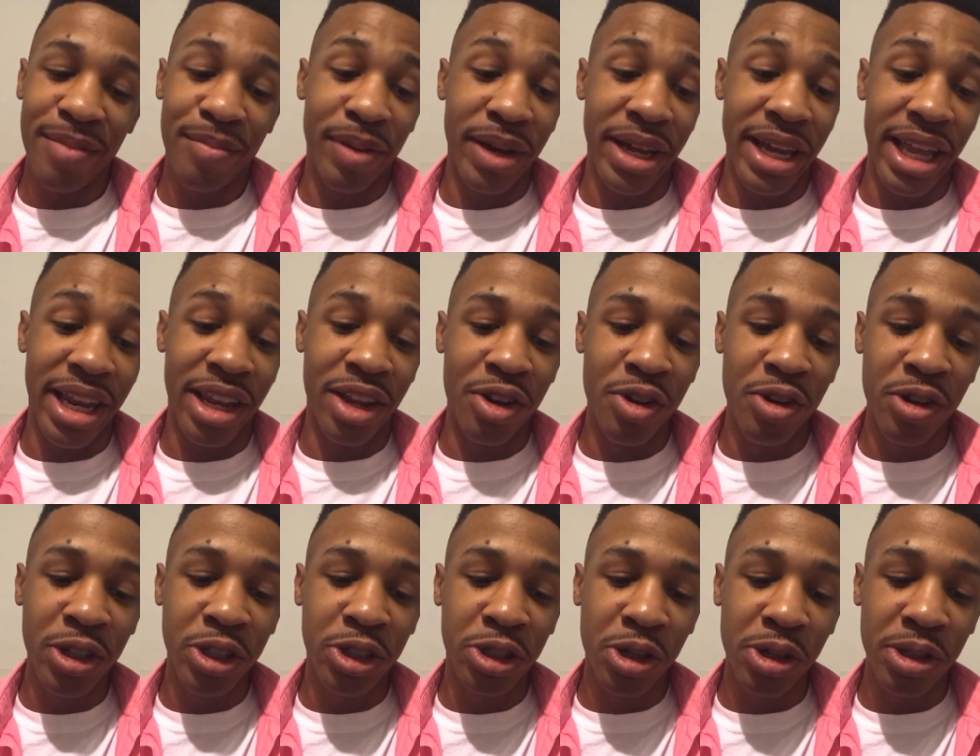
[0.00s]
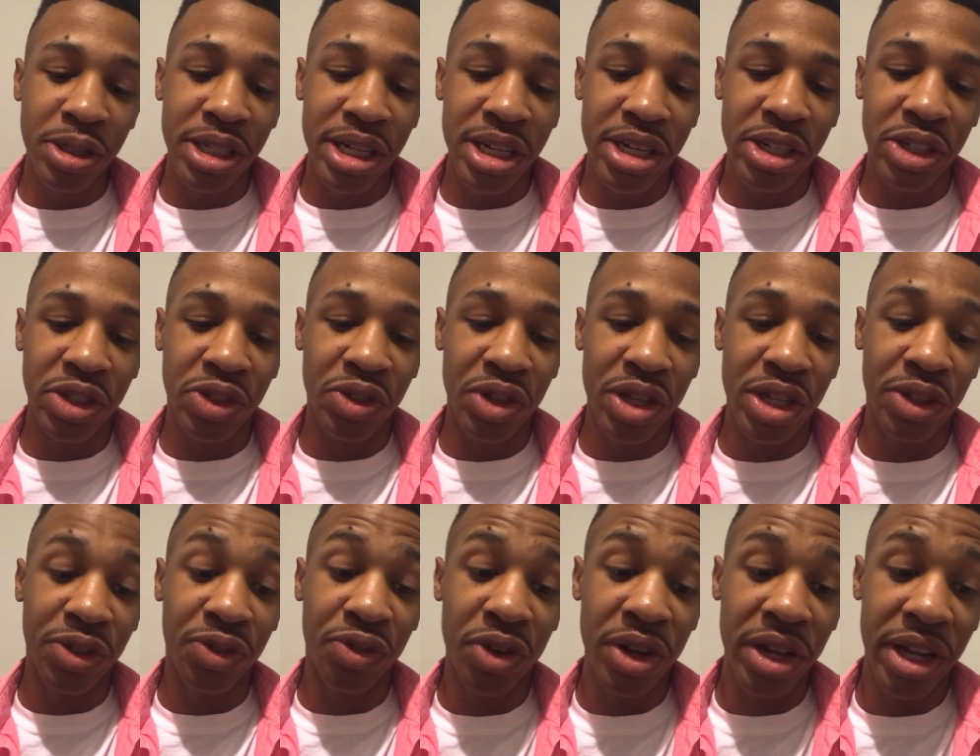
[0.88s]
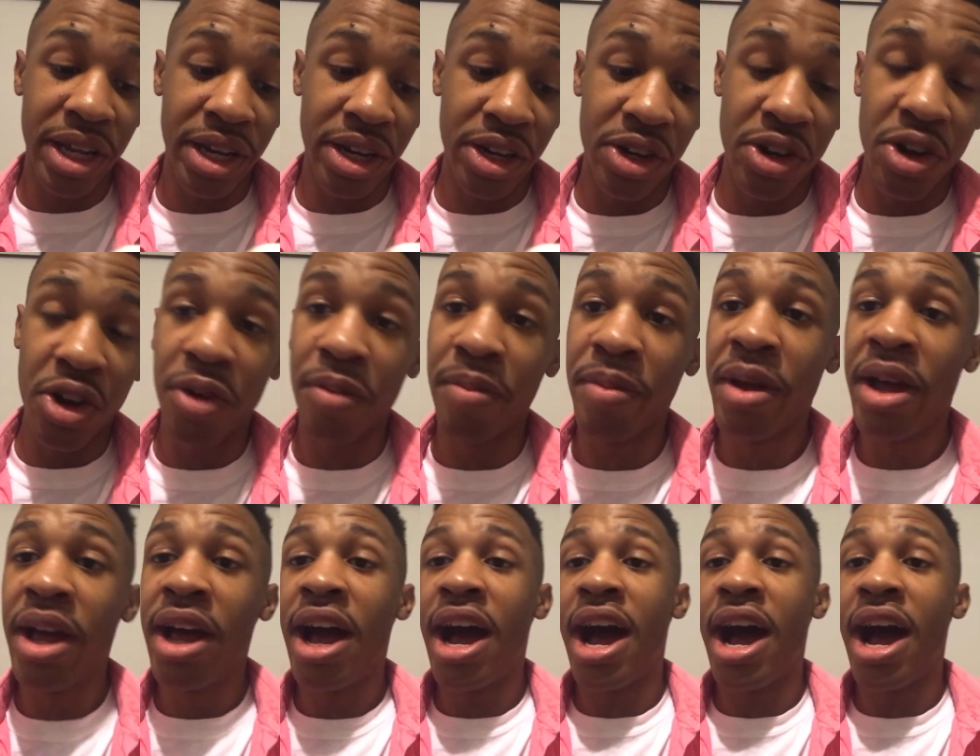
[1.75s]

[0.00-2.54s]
But yeah, the new control center is freaking dope.